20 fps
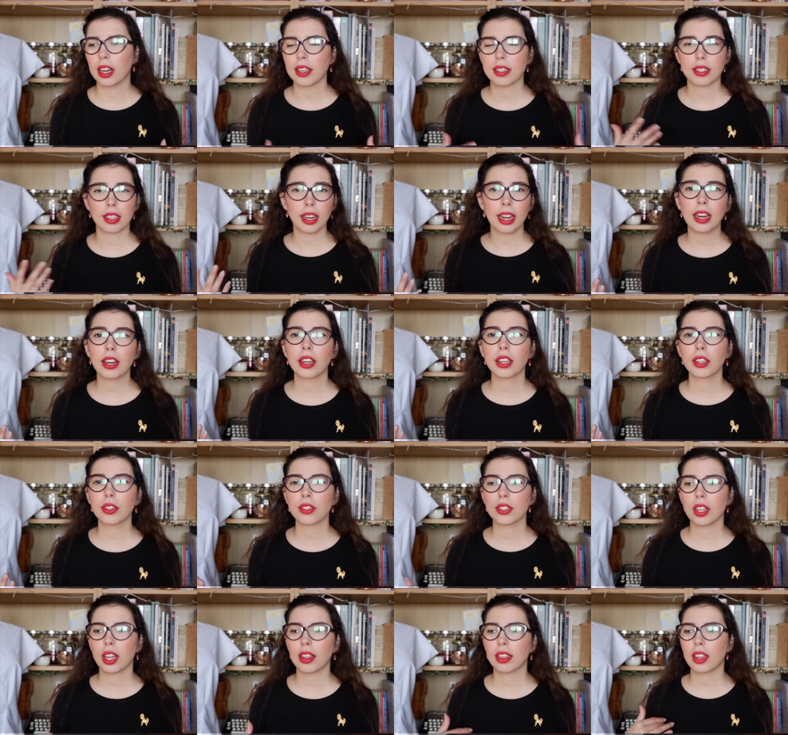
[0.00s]

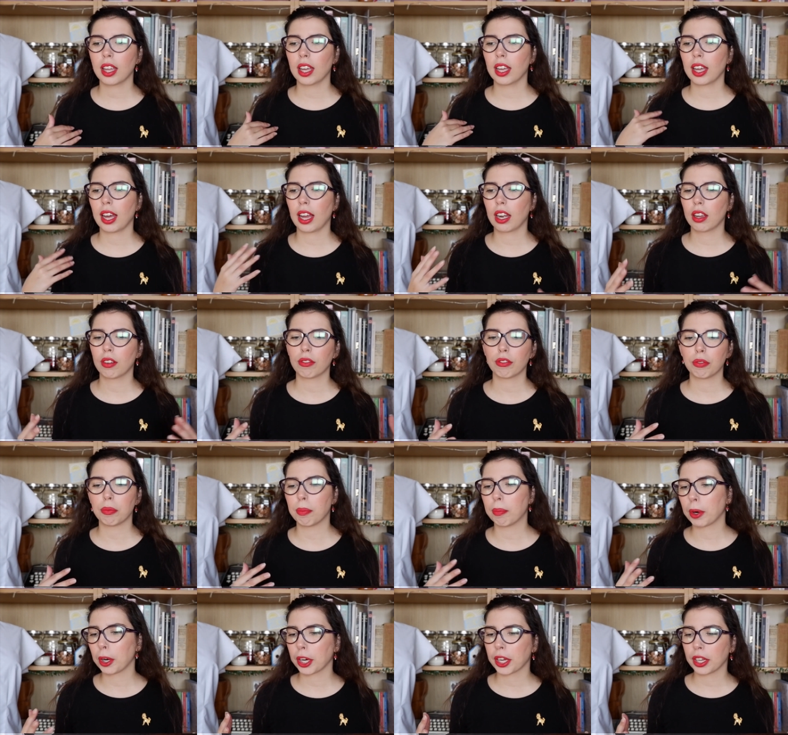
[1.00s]
scenarios that they kind of
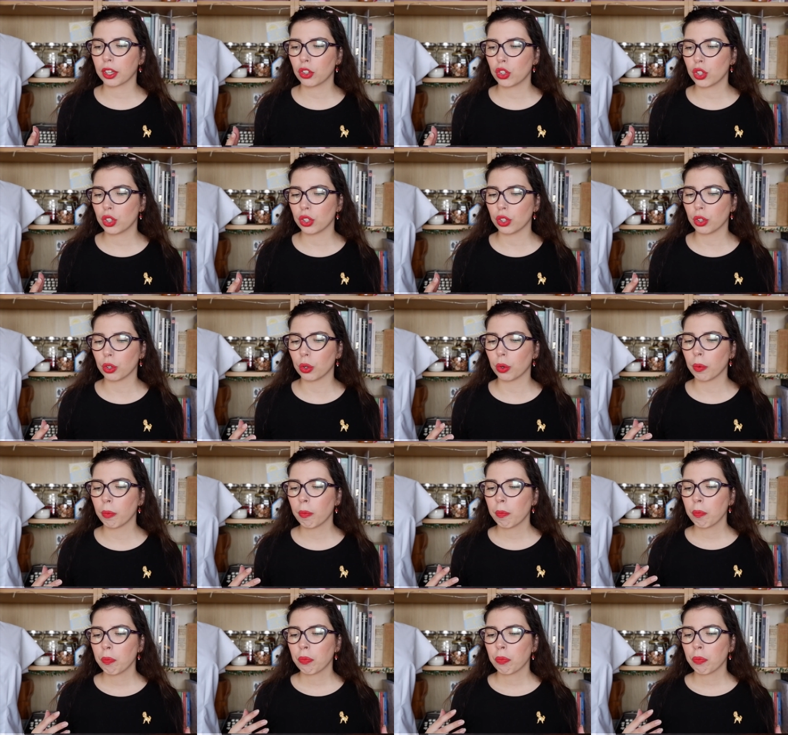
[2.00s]
market to.